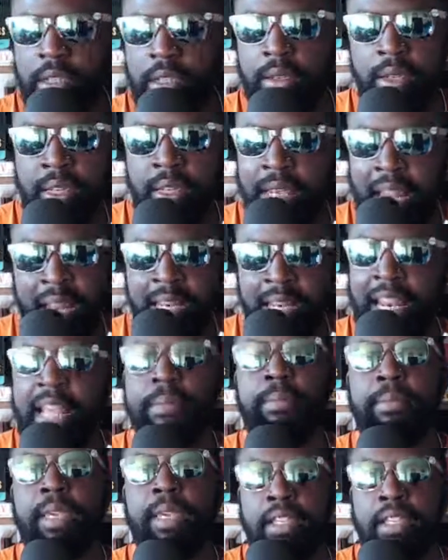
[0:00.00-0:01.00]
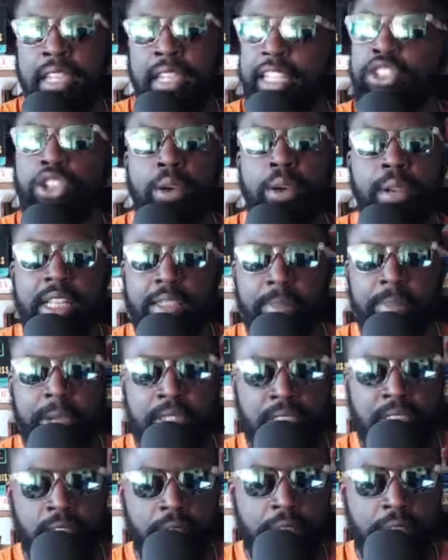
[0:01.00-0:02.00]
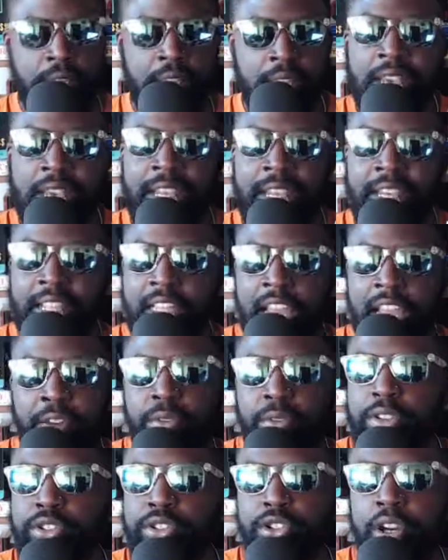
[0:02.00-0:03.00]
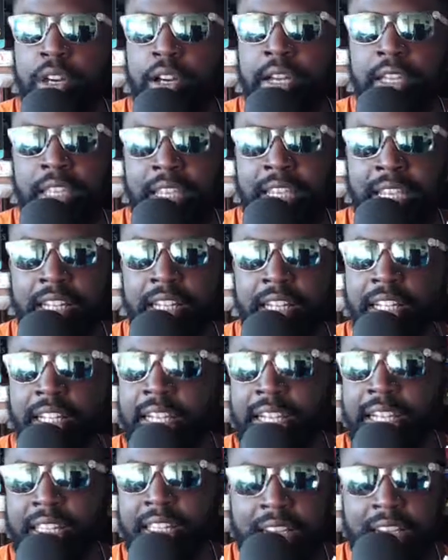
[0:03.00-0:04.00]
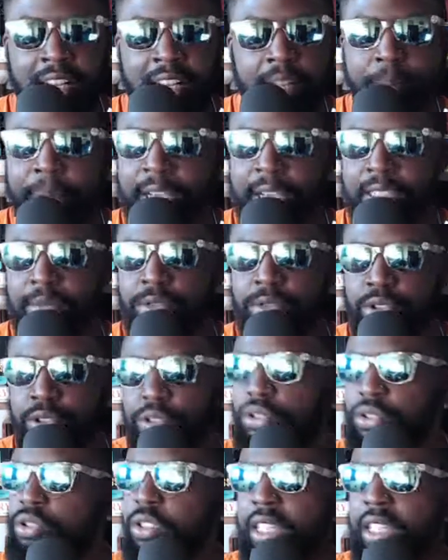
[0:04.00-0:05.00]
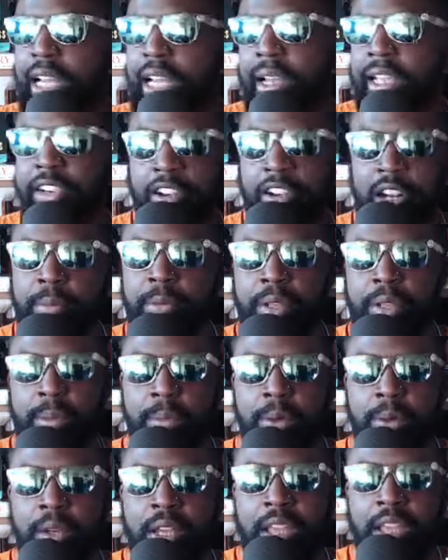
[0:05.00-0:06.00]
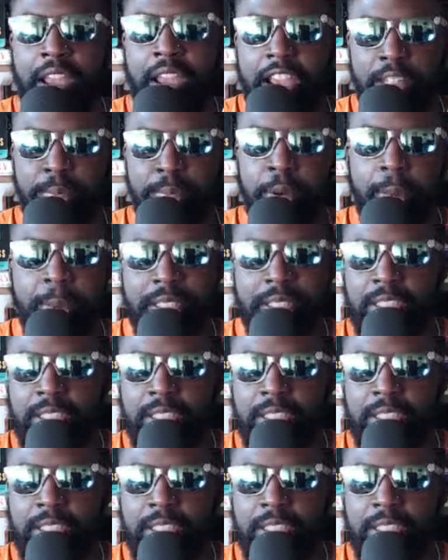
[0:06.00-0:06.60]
name me a Nick Jonas person, right? Everyone's got a kid, a connect that kind of buys them shoes. Not that incredible anymore. It's permeating